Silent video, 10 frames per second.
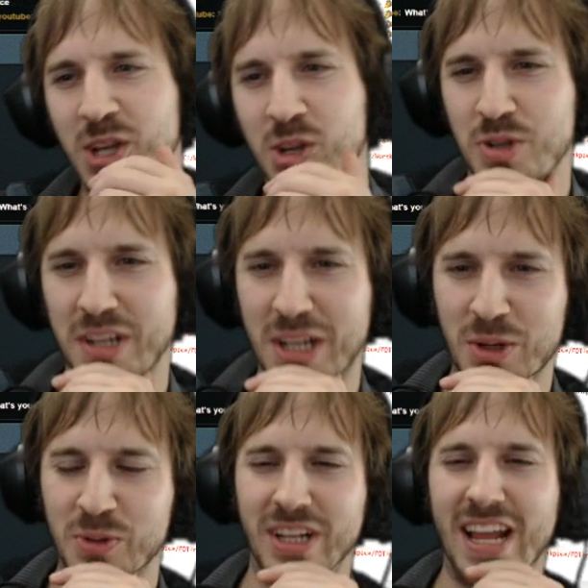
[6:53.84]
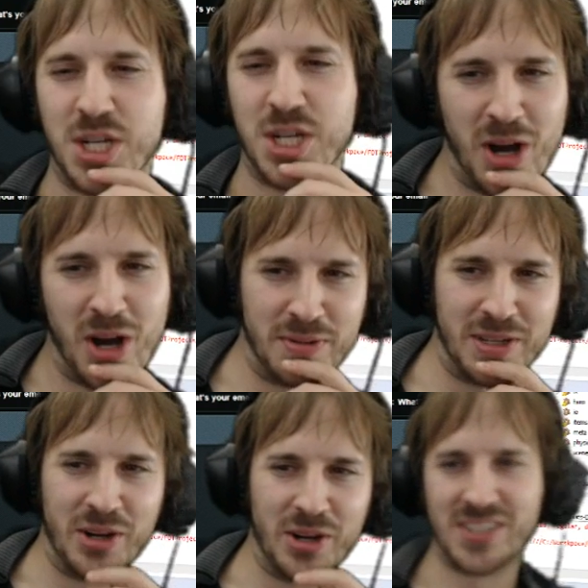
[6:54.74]
Should include the latch bomb
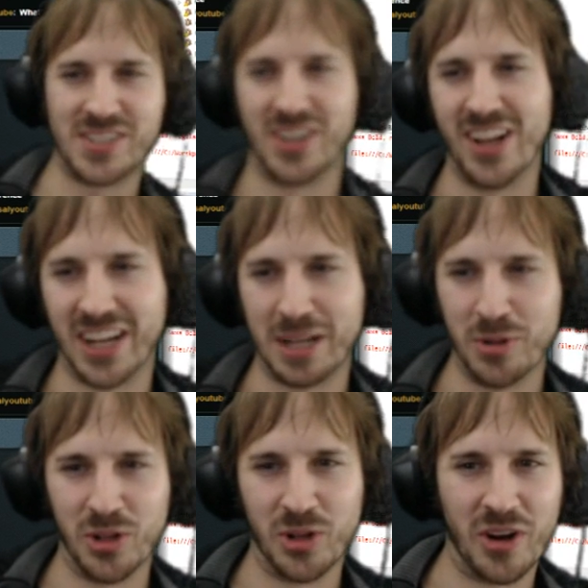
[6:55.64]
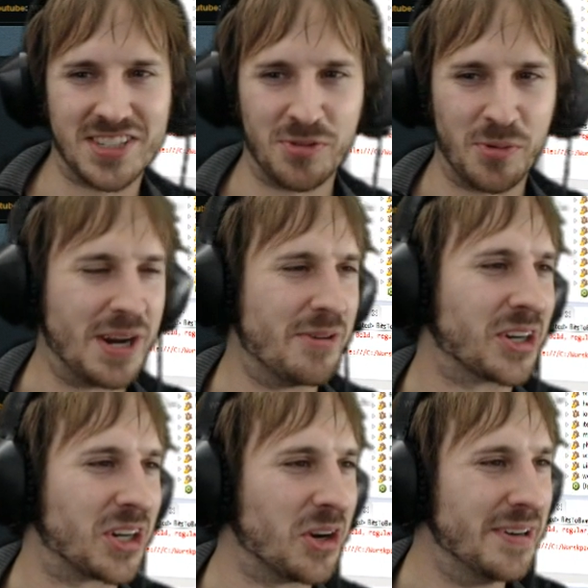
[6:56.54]
either as unlockable or as a rare
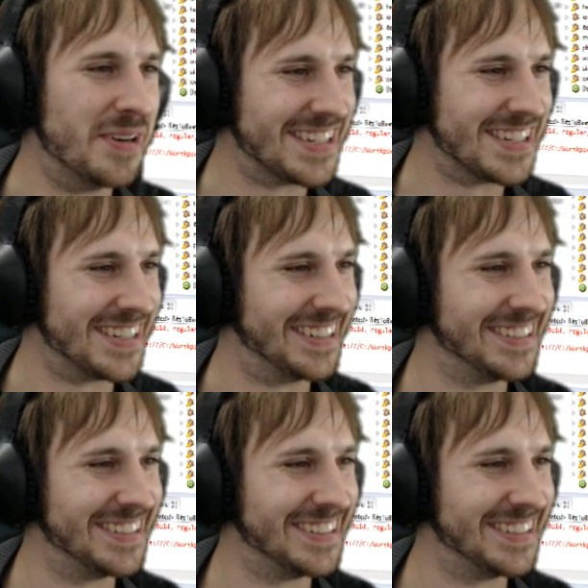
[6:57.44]
occurrence.